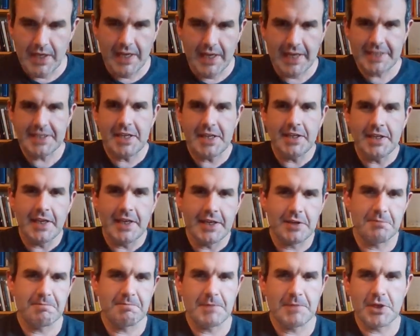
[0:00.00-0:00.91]
It's not
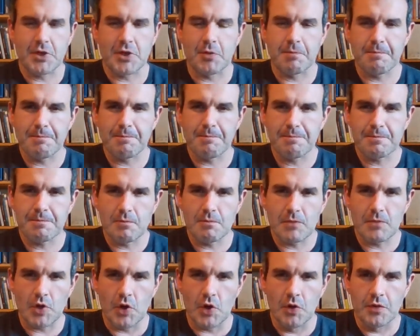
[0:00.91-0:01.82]
like, you know,
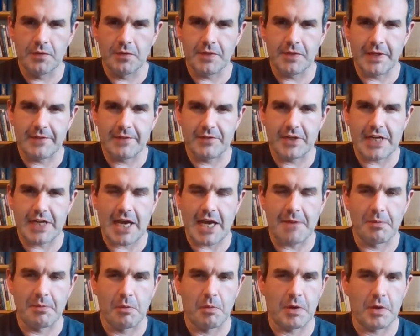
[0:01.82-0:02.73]
oak flavored
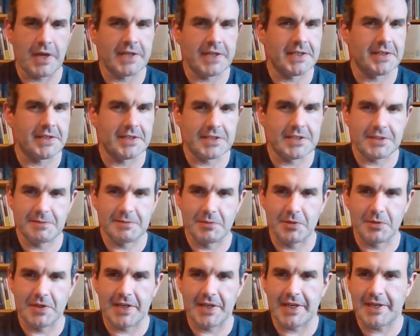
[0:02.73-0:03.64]
apple brandy. This is
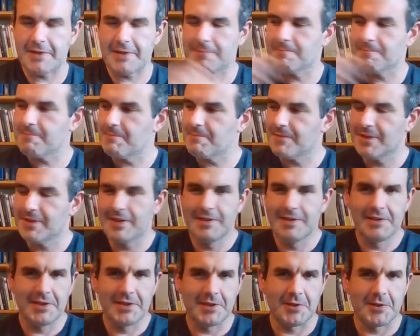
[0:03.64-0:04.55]
more like,
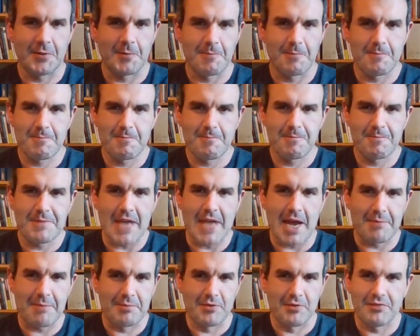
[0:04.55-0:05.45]
you know,
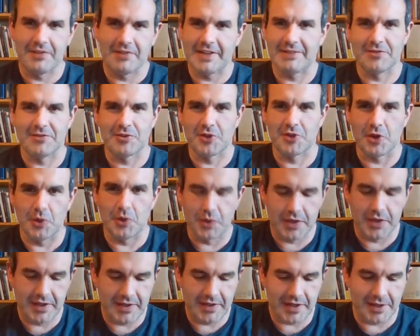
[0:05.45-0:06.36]
apple flavored
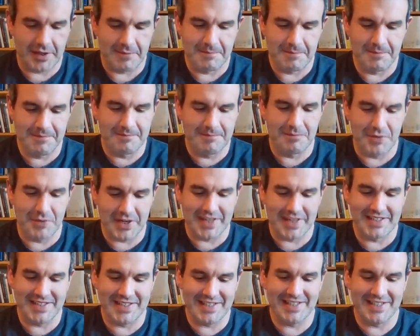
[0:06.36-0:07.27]
oak
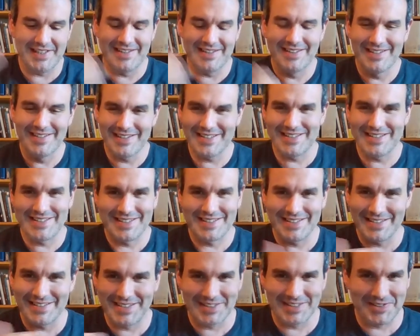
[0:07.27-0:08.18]
brandy. It's
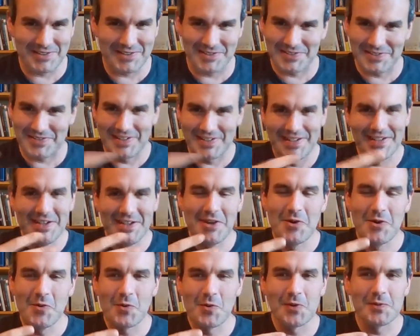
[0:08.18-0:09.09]
sort of,
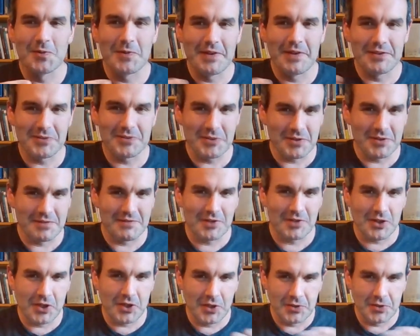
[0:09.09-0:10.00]
we're sort of
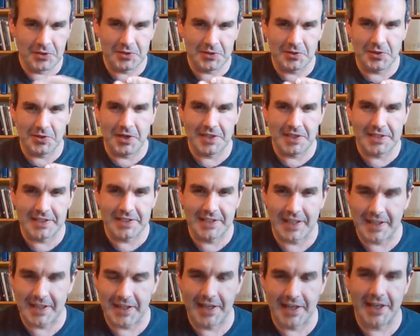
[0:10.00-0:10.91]
close to crossing
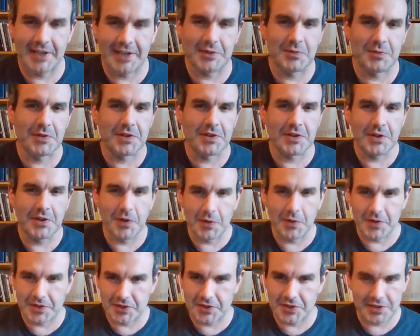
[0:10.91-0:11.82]
that line to where the
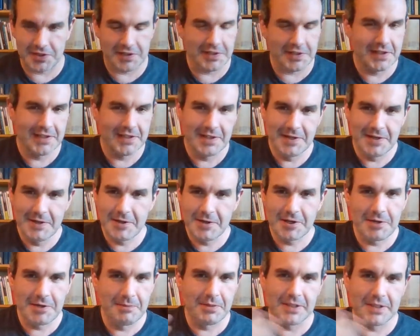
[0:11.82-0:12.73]
oak is just
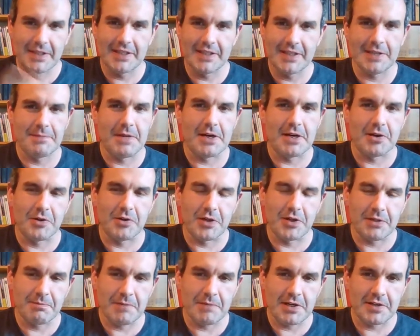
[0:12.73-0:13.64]
completely
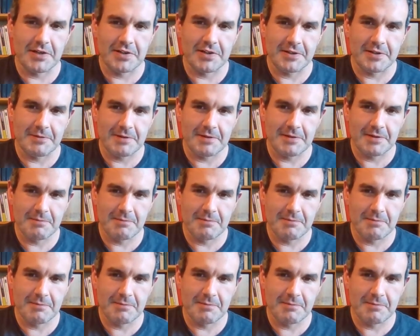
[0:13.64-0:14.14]
burying